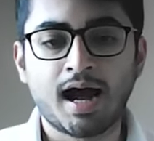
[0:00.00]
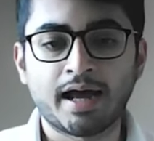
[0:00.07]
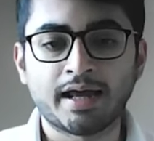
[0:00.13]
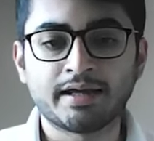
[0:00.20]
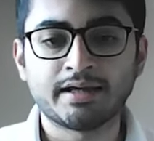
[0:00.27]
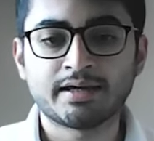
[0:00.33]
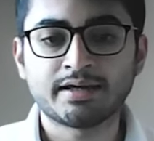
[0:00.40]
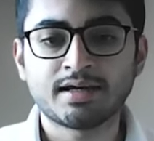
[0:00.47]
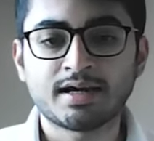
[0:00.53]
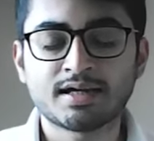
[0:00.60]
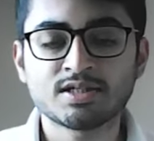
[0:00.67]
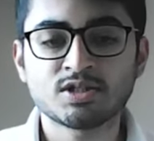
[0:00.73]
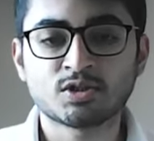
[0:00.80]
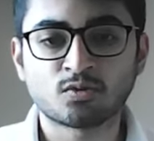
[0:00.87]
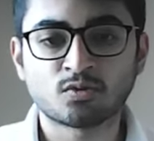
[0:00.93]
IAI
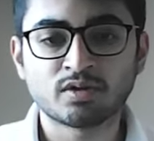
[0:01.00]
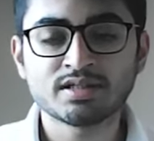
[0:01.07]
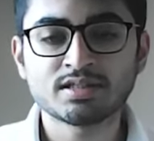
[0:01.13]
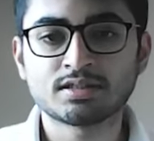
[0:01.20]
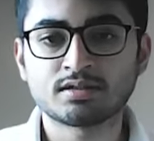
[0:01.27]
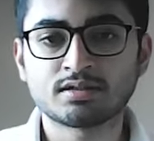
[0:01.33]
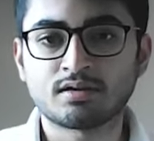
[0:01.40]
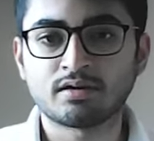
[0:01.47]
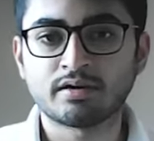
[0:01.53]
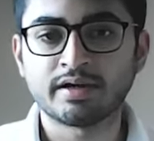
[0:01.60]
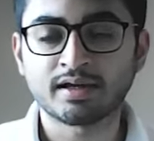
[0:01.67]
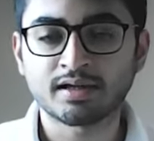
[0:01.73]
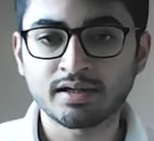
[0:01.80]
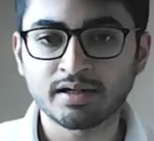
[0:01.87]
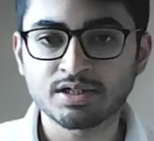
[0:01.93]
has shown its
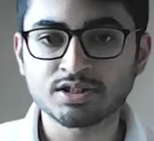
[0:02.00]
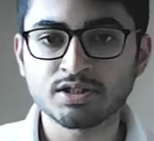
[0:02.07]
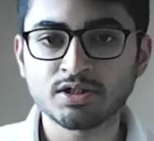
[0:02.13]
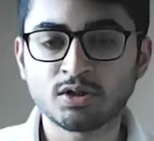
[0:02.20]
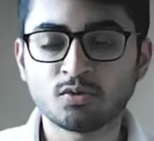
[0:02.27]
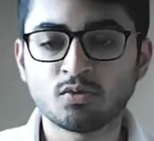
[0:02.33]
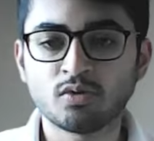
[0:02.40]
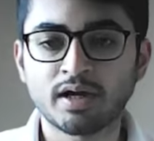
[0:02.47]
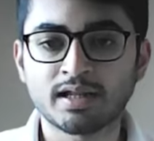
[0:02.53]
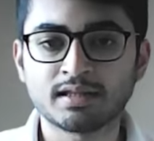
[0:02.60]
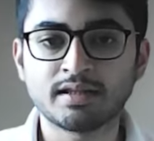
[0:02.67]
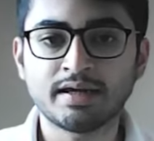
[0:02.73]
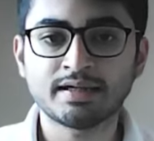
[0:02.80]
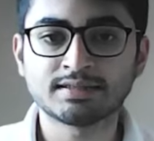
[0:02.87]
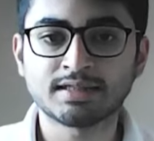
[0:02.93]
inclination to
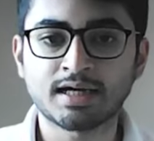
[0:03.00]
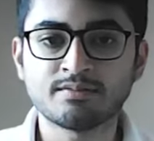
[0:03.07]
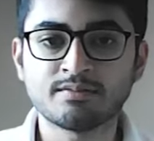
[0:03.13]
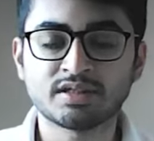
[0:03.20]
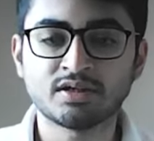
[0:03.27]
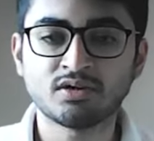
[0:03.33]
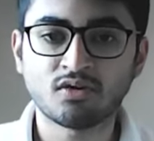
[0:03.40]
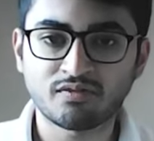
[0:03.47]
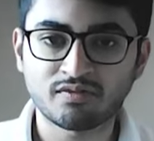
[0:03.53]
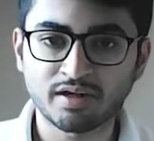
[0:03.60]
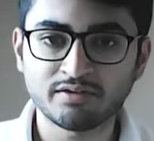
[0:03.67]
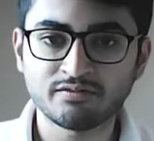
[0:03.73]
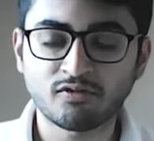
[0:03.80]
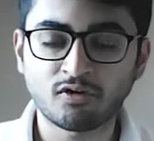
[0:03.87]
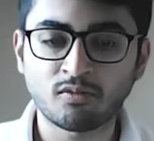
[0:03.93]
hold the exams in
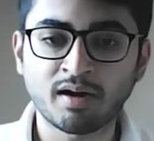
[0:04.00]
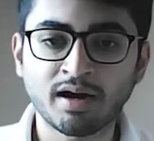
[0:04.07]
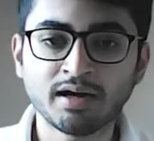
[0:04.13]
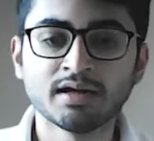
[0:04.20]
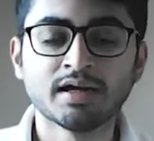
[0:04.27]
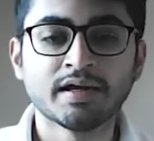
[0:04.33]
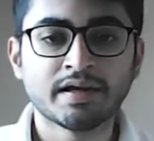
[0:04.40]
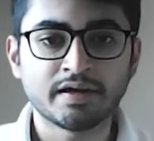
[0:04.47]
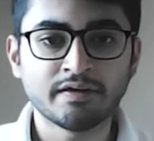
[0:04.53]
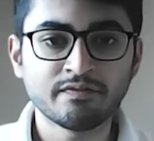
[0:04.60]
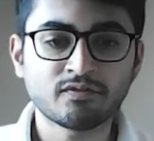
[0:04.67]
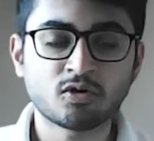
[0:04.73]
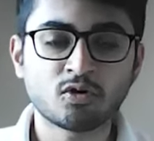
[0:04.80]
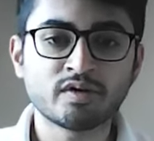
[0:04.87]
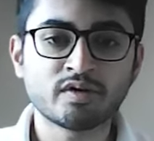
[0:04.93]
offline format
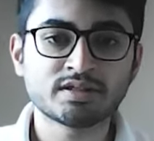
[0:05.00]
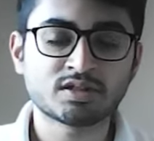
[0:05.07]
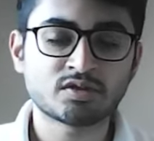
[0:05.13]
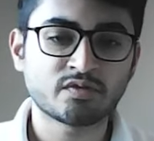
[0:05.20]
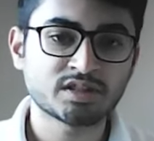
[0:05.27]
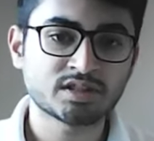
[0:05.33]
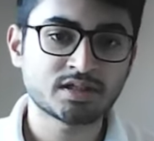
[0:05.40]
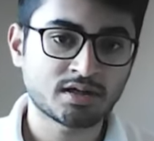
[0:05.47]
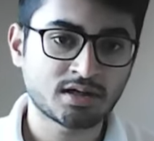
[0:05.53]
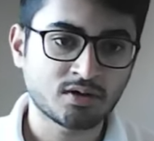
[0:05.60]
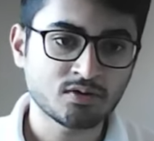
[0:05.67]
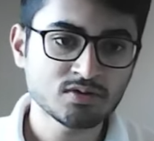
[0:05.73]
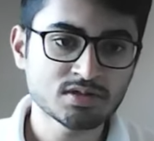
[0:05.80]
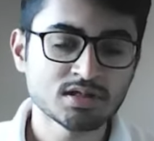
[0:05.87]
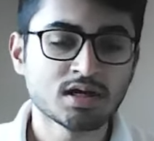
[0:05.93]
if COVID situation
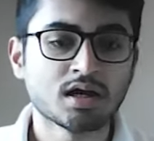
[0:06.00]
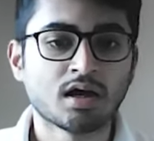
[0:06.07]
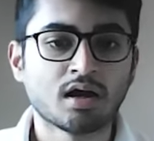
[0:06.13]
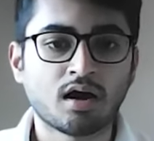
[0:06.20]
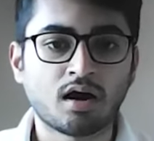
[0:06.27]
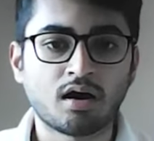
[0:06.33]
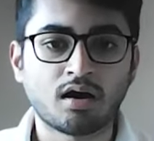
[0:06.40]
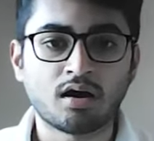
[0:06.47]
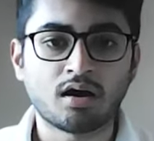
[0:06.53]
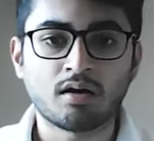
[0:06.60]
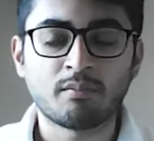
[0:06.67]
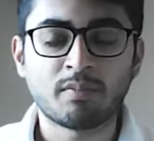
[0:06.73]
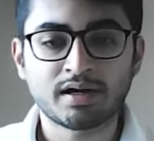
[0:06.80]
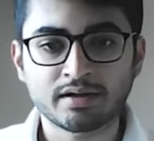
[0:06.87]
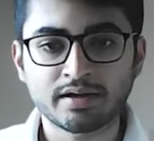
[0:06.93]
allows.
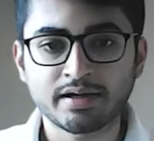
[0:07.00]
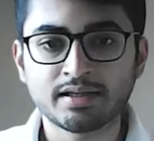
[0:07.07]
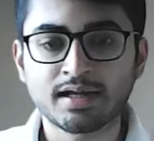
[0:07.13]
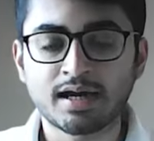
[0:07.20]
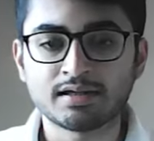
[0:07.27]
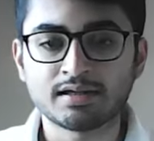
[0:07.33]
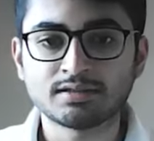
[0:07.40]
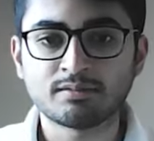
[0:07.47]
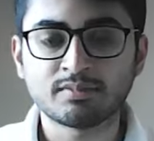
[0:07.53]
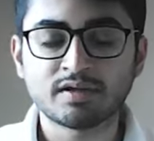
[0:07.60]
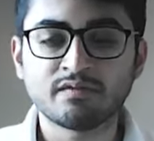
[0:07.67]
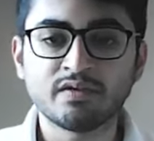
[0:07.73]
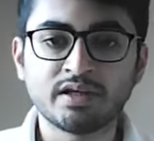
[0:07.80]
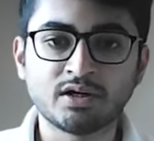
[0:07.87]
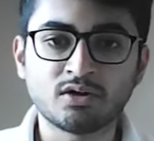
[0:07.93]
But again, that is
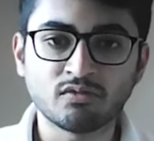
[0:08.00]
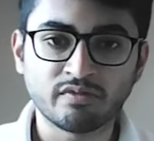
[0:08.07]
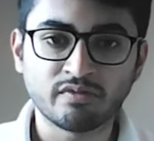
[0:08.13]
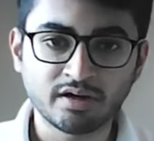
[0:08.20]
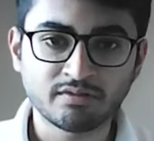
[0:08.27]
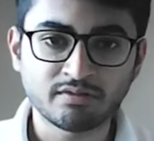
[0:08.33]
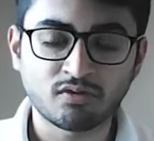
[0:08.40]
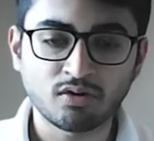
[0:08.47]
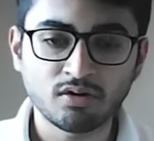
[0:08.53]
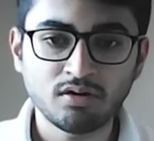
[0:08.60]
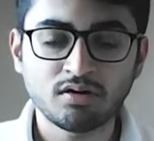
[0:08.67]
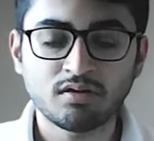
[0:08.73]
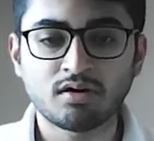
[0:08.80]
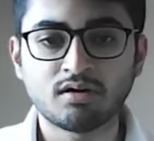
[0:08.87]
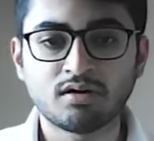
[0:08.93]
something we need to wait
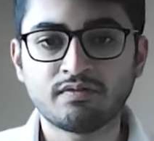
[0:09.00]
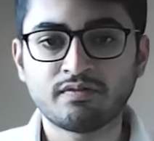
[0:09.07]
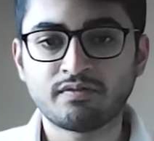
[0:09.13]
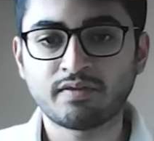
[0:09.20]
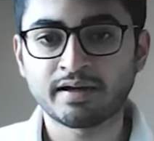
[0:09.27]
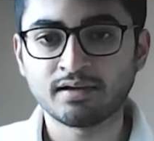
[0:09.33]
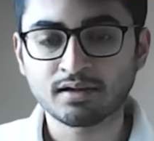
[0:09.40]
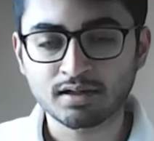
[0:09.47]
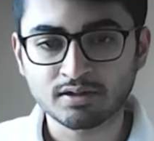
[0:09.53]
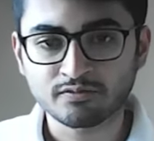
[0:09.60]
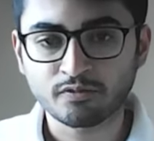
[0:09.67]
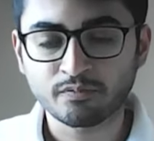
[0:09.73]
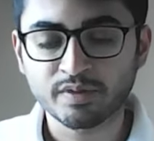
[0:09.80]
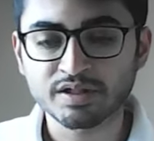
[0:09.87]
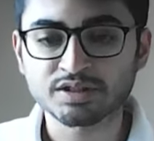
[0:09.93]
for a final
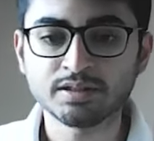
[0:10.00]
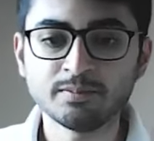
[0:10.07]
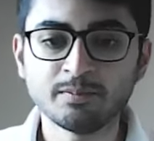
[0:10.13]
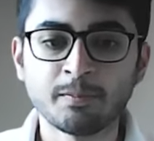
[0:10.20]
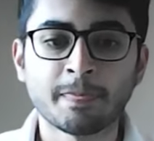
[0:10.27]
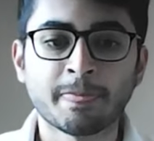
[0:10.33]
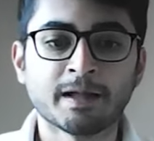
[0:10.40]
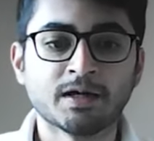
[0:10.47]
confirmation.